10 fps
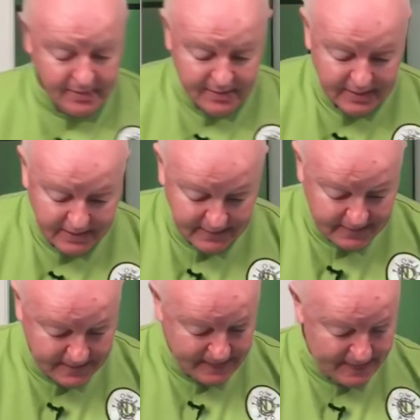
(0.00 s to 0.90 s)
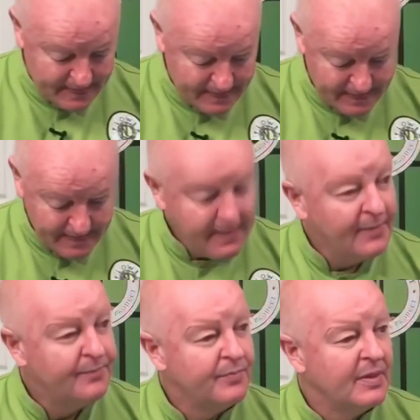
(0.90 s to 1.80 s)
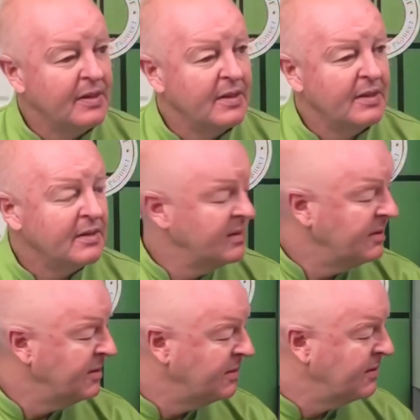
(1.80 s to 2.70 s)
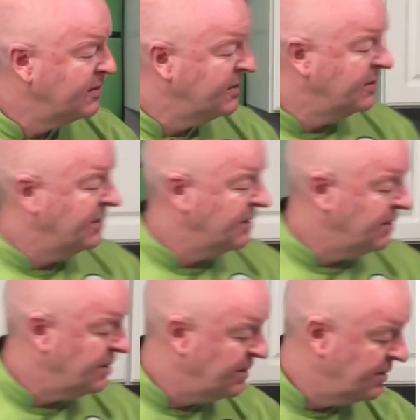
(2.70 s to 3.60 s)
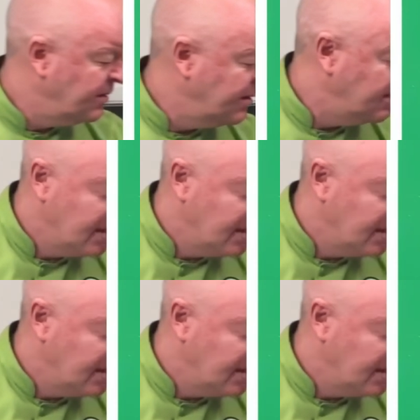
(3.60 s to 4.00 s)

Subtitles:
I believe someone's joined late asking, how do you lighten the color?